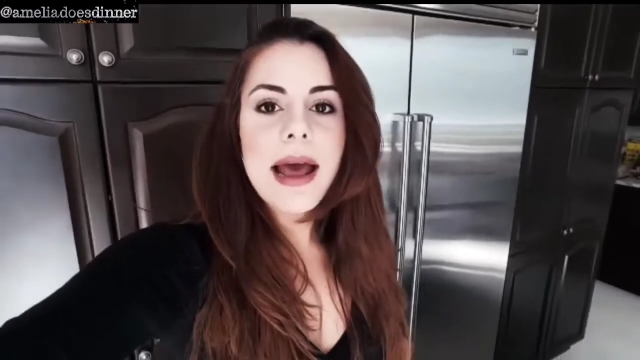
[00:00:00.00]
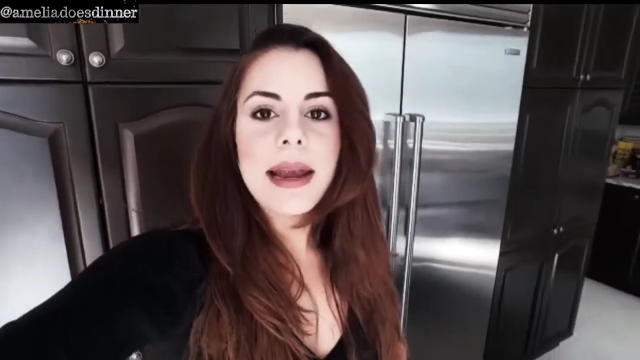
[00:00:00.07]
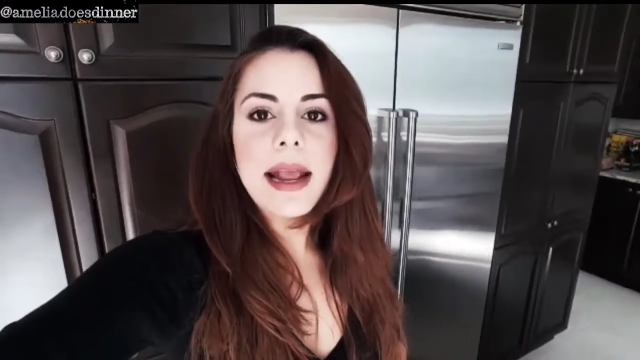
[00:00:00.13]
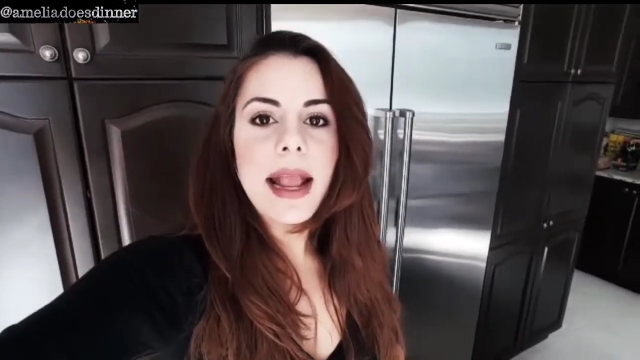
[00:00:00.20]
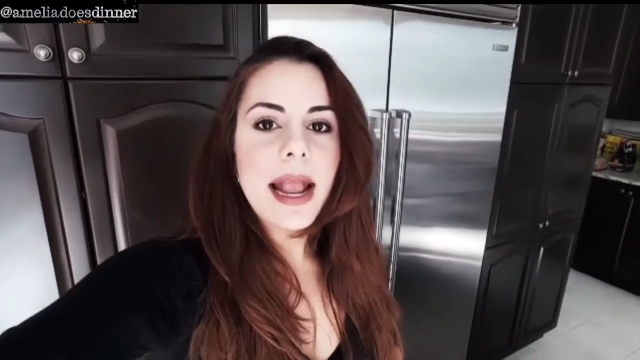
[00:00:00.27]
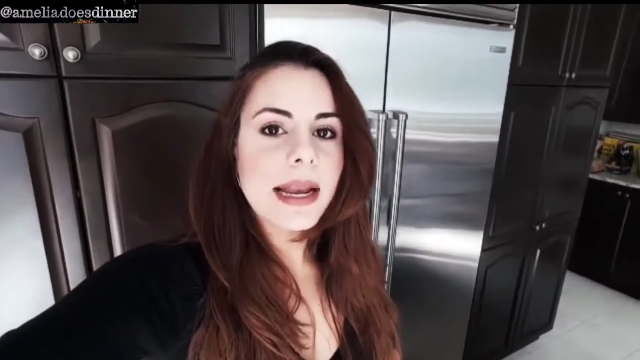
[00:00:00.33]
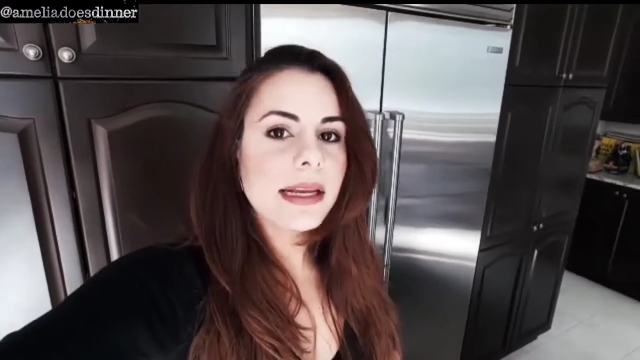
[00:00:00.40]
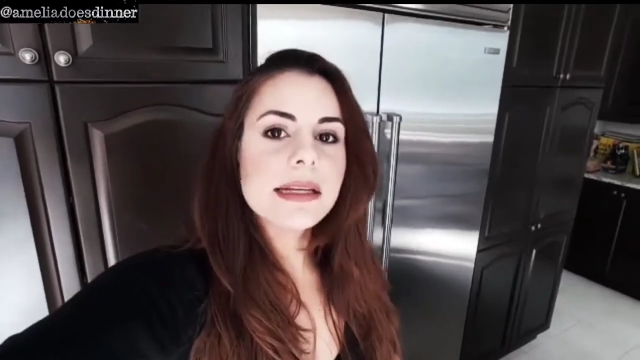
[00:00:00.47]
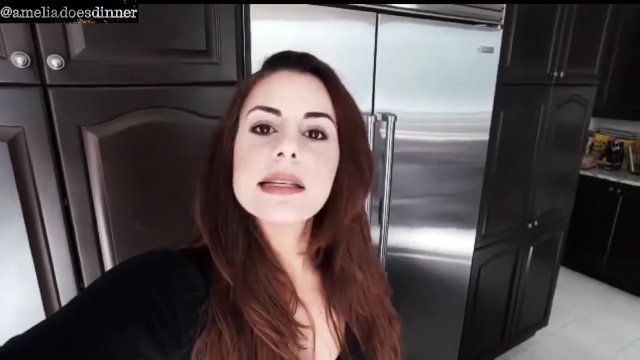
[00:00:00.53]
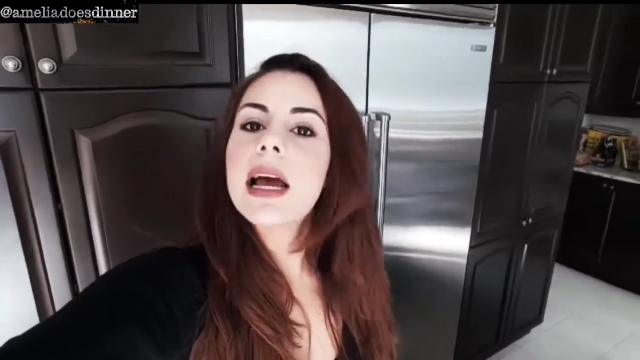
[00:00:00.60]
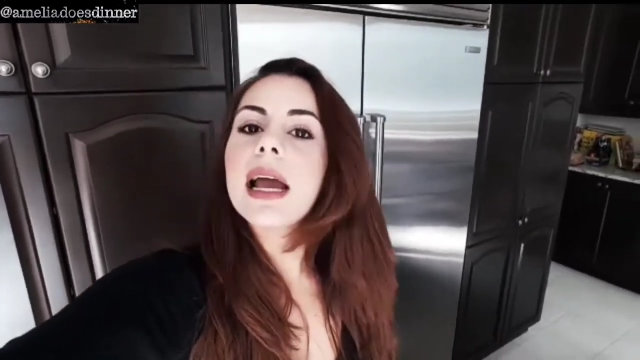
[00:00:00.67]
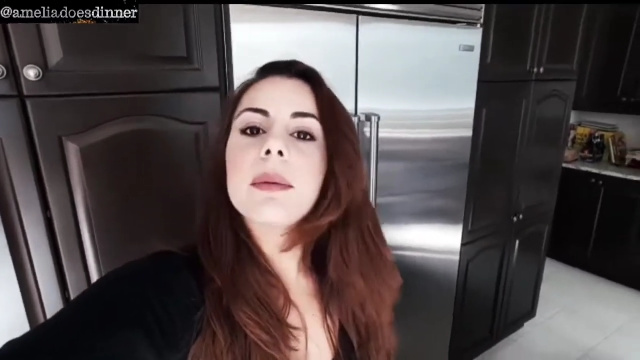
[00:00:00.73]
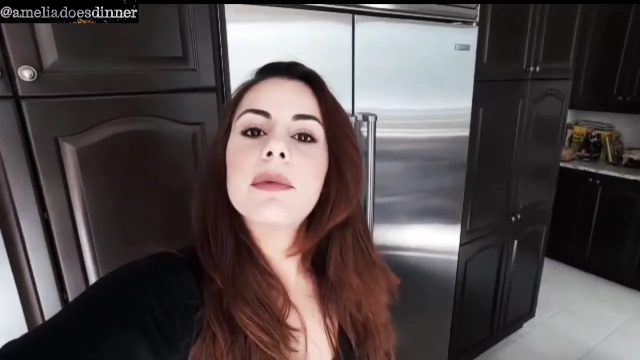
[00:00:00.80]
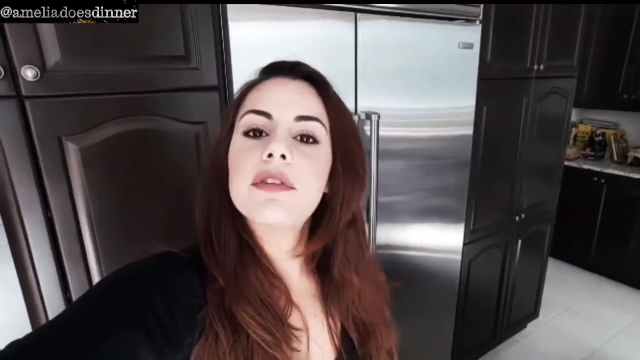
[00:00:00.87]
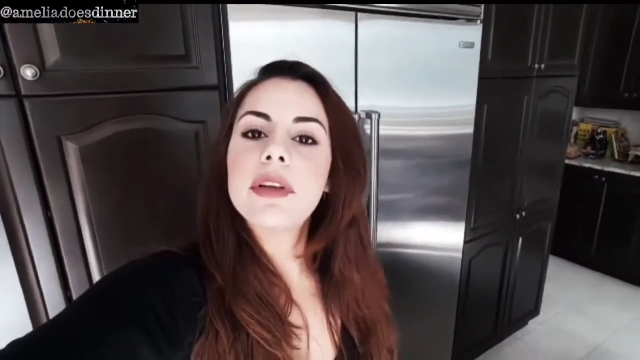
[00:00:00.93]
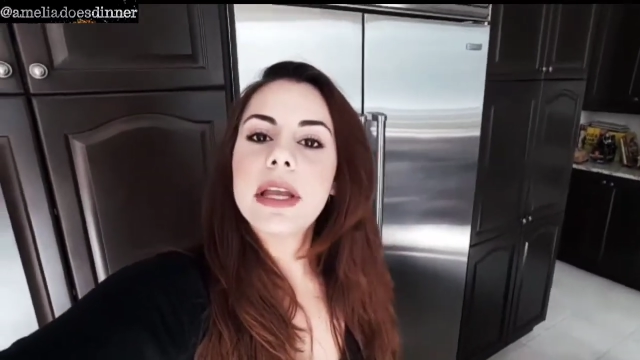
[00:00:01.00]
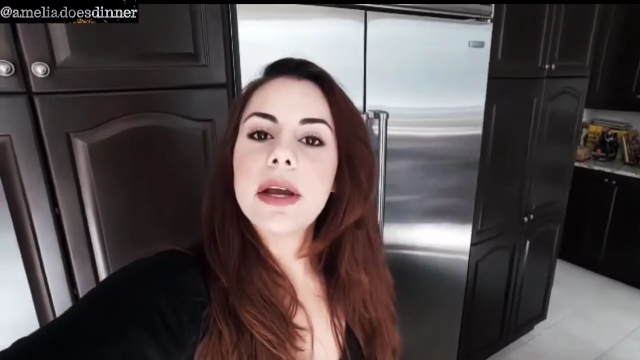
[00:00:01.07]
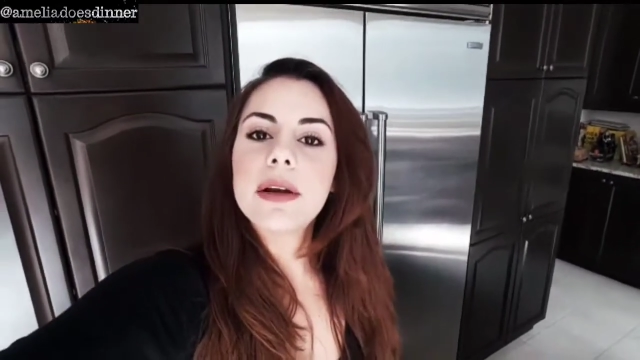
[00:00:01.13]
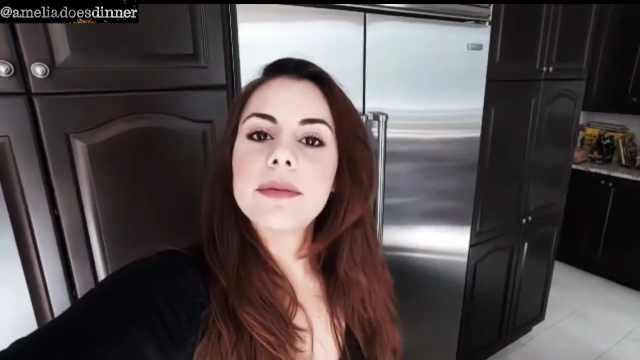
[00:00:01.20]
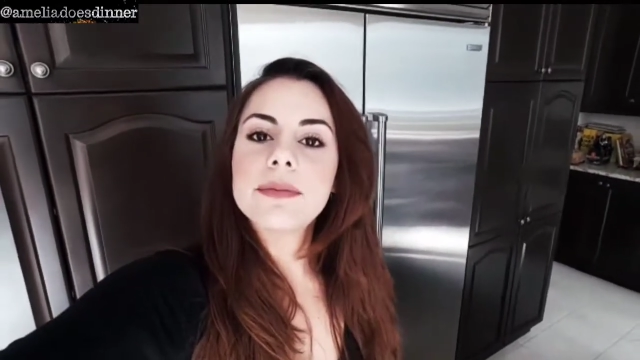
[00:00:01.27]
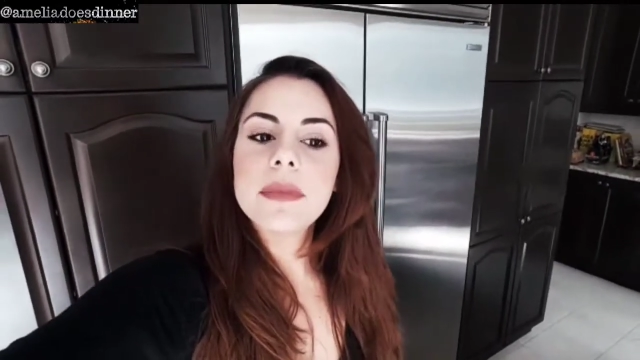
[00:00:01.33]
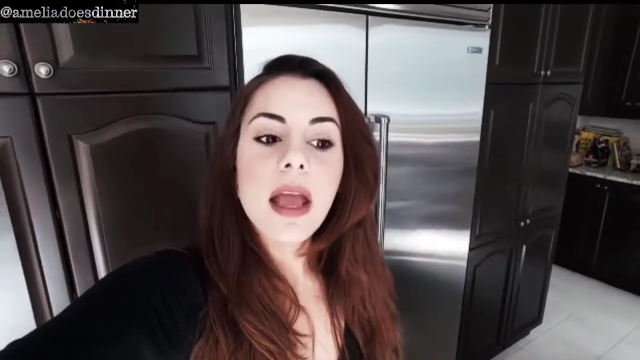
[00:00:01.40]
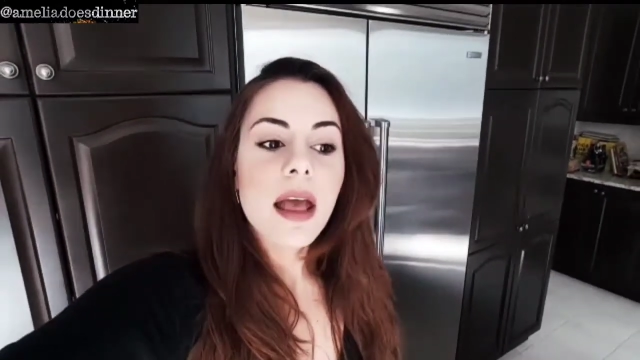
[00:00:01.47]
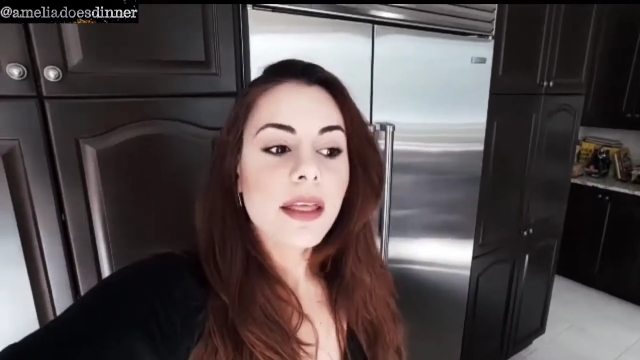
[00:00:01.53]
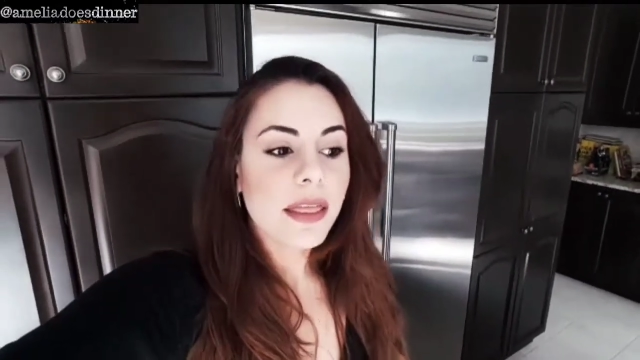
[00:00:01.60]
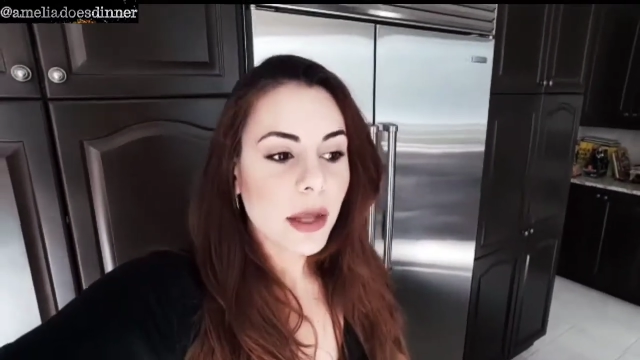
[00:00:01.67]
at any time of year.